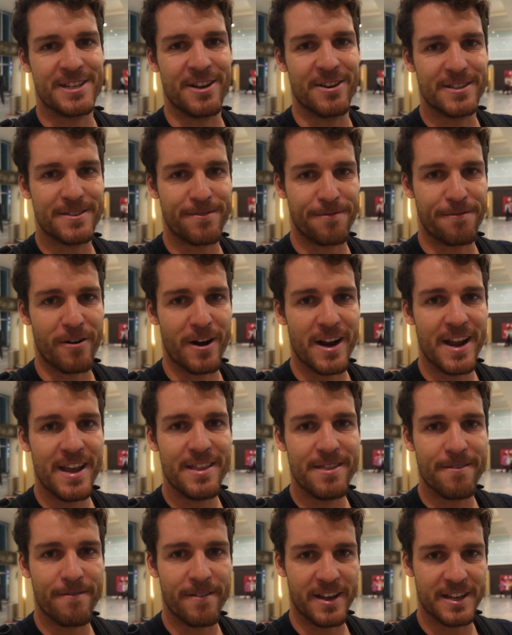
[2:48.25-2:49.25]
So it's
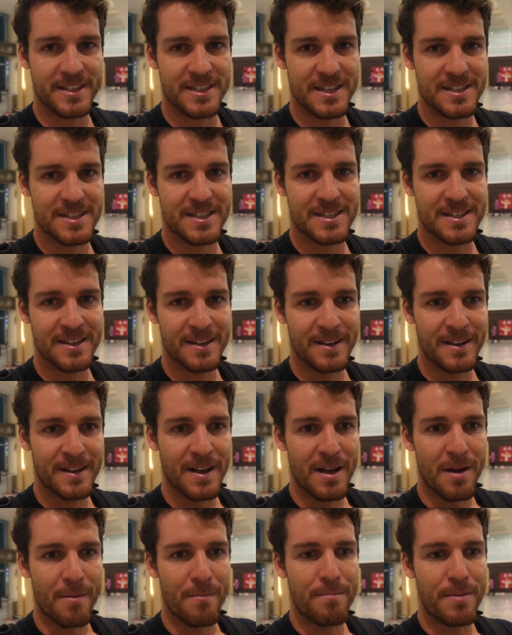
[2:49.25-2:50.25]
free, the visas,
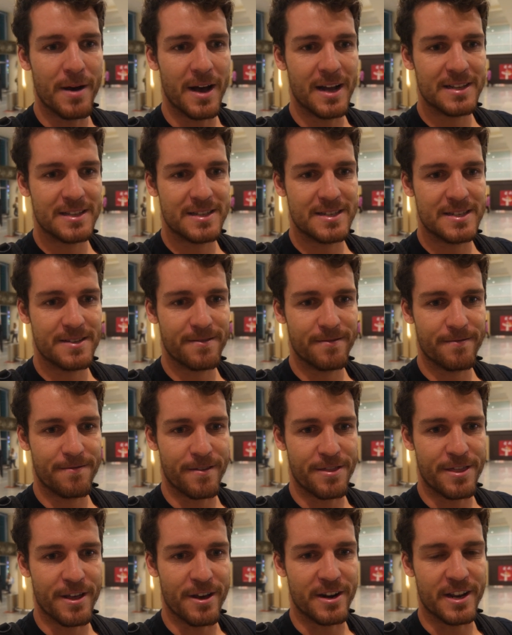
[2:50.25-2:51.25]
but
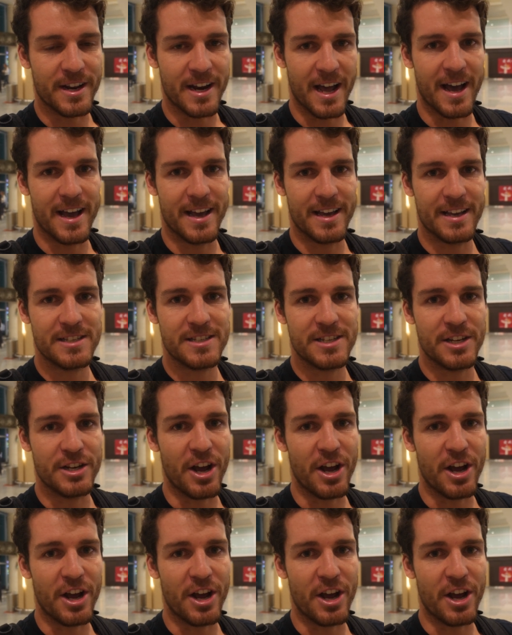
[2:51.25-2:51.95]
for 30 days,